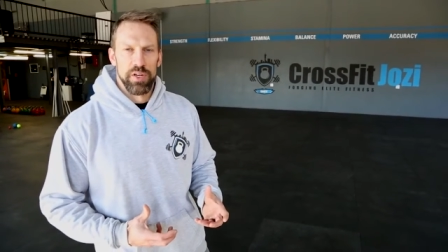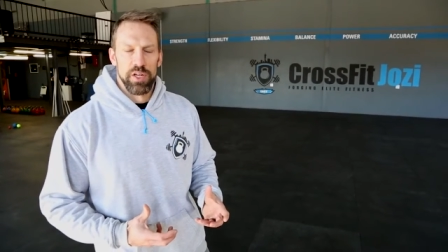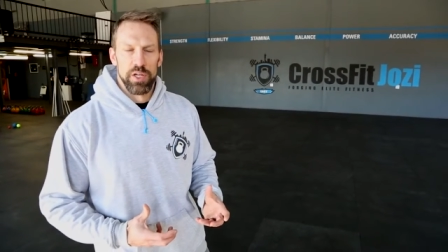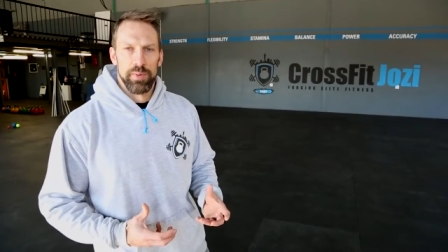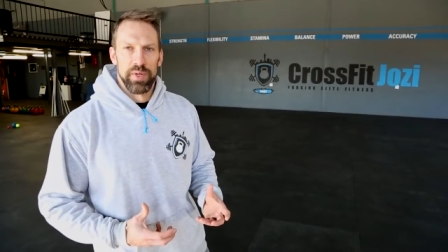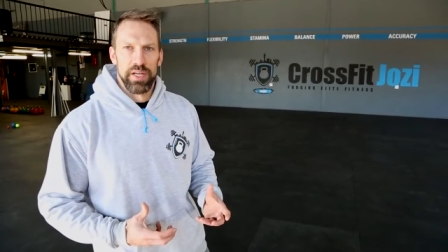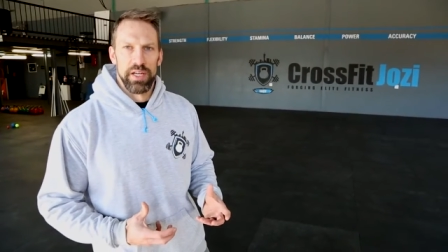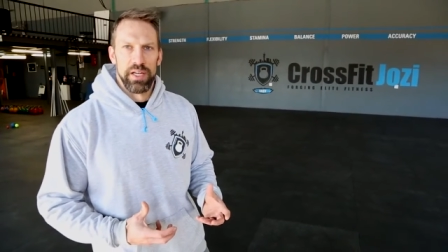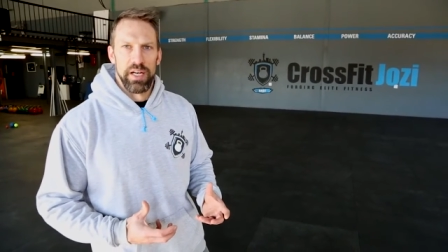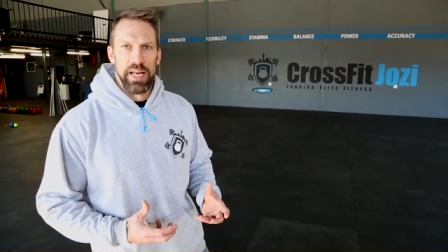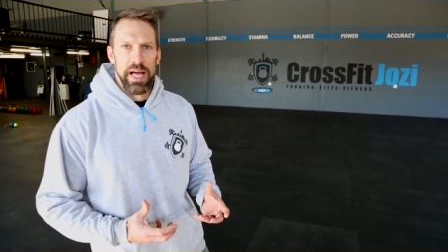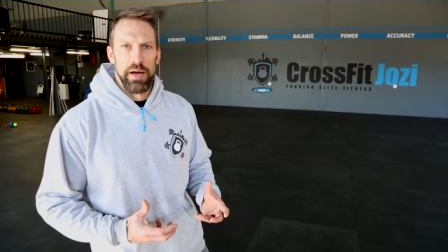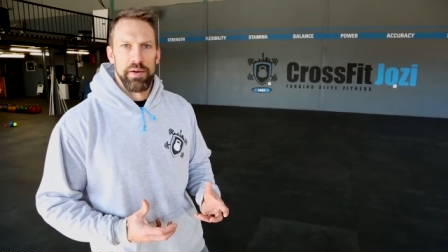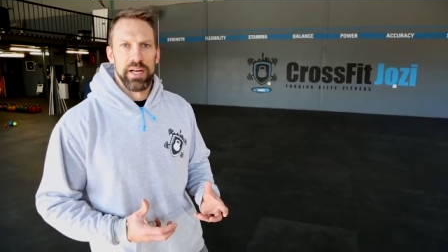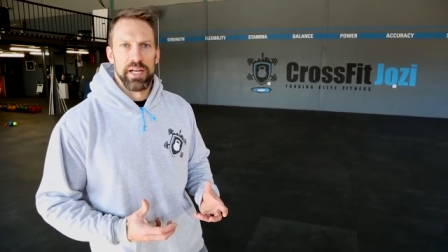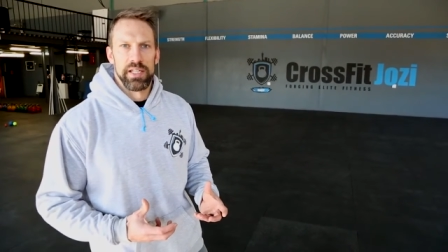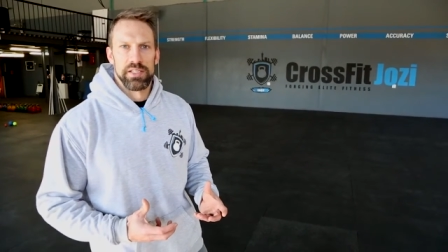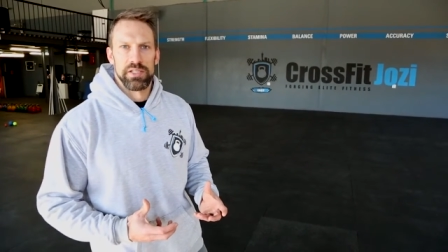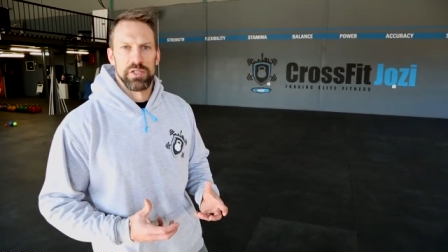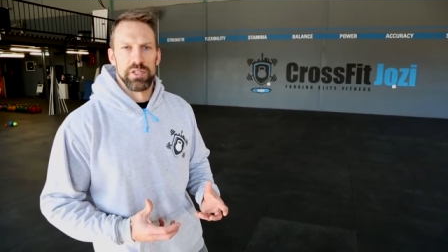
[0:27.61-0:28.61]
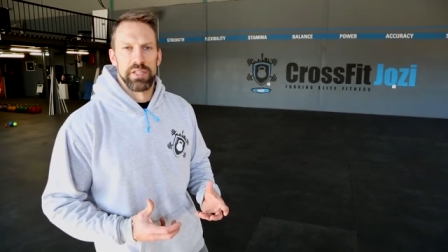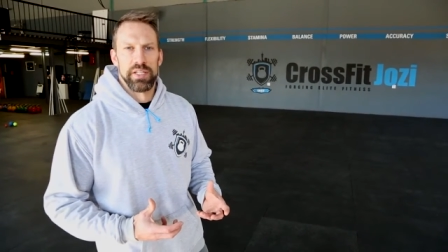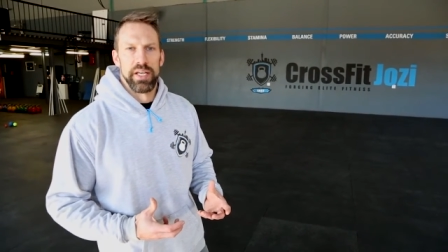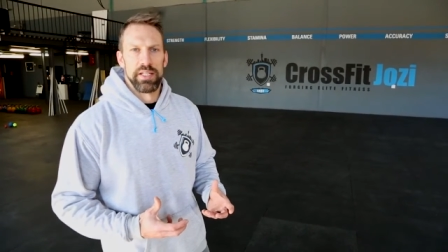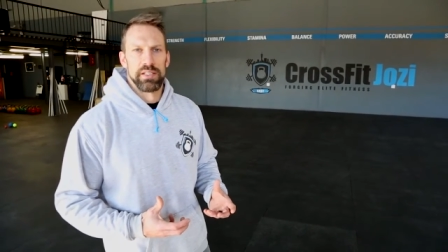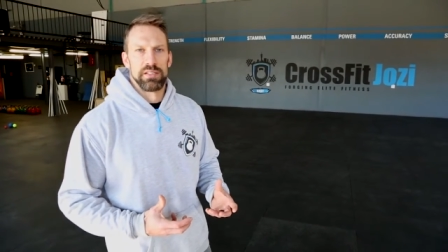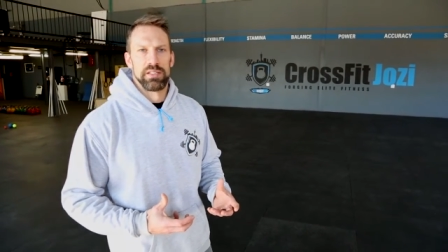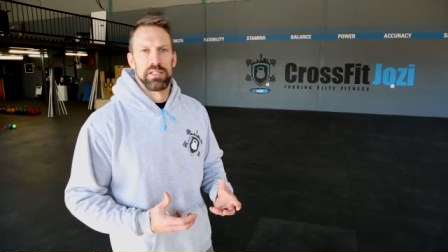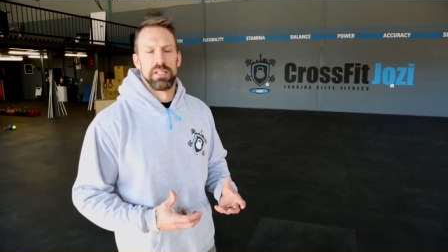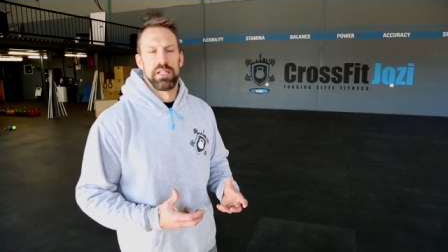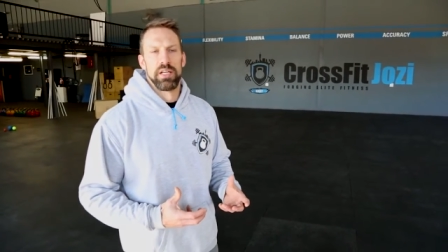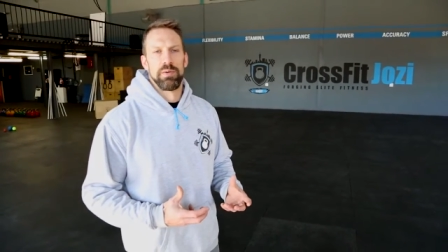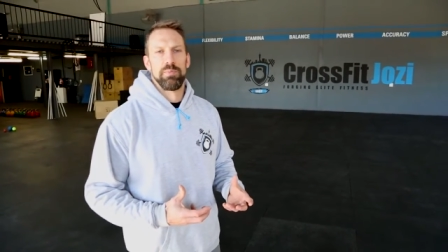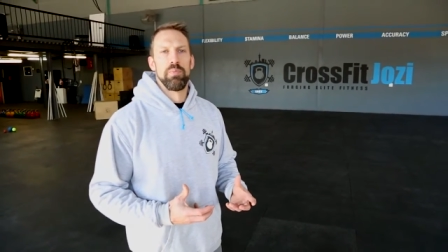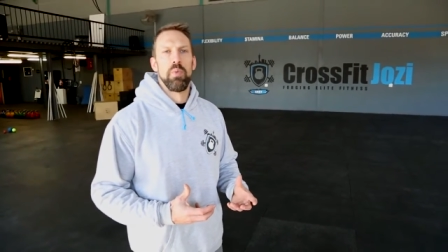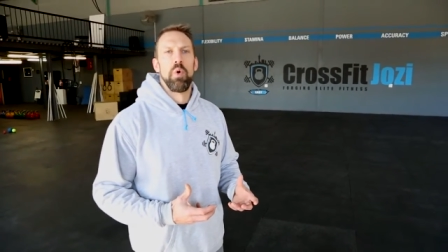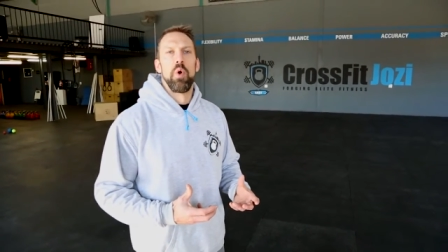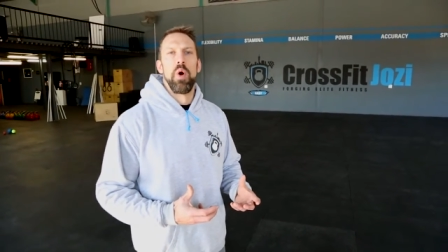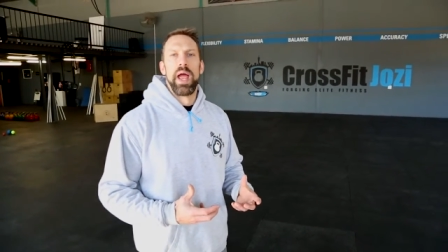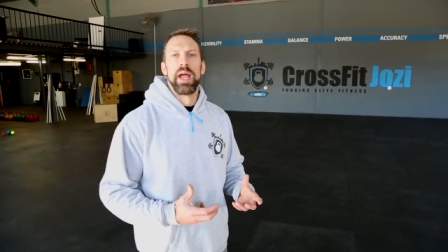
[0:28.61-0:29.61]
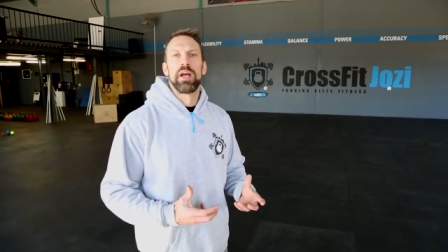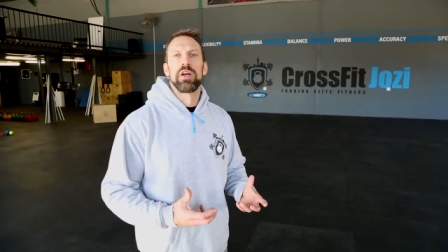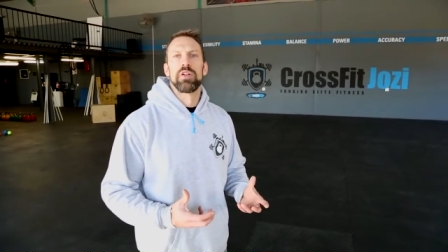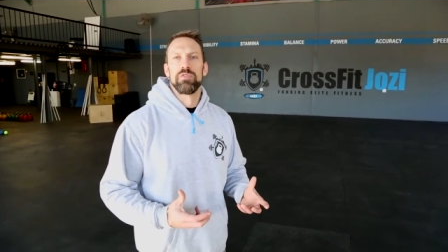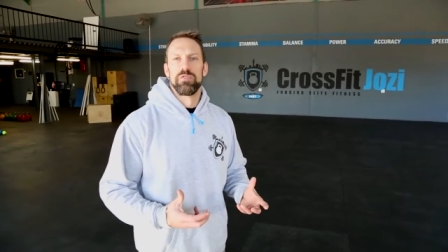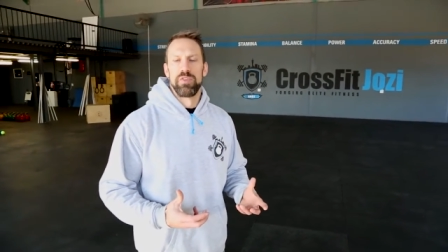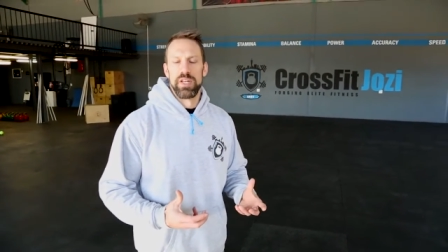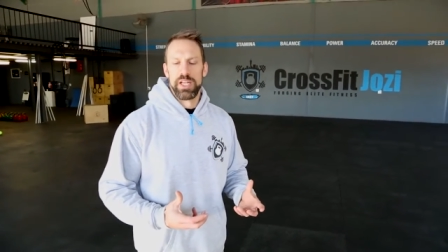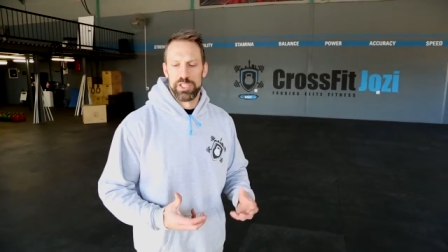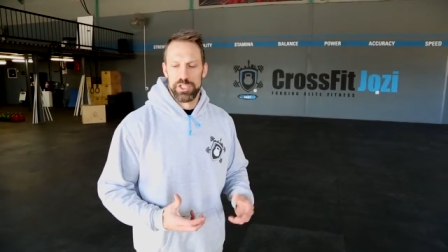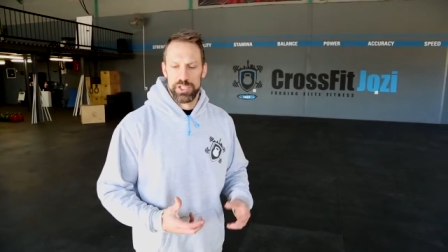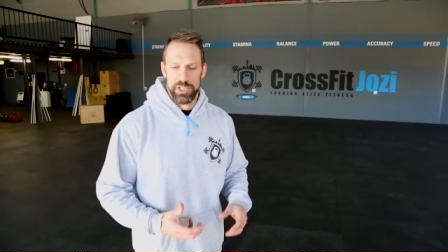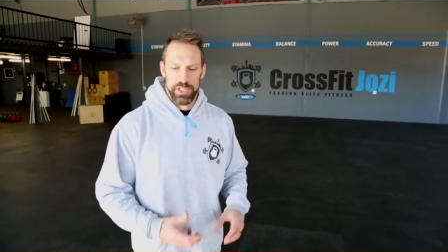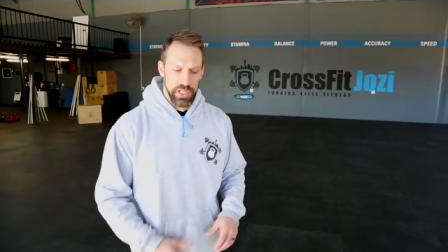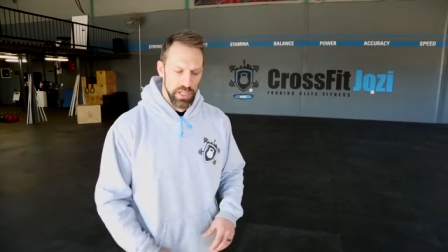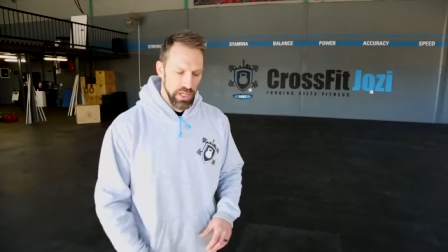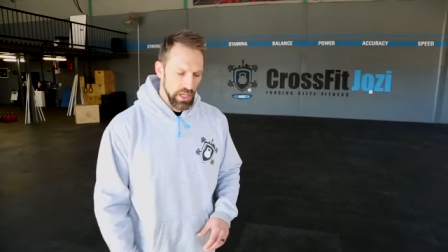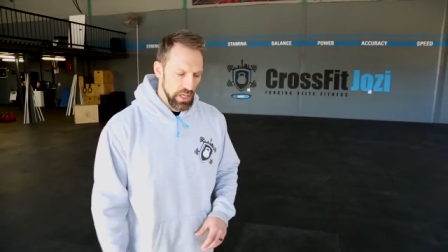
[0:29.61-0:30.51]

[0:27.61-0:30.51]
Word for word: a little bit and allowing us to get more ankle flexion.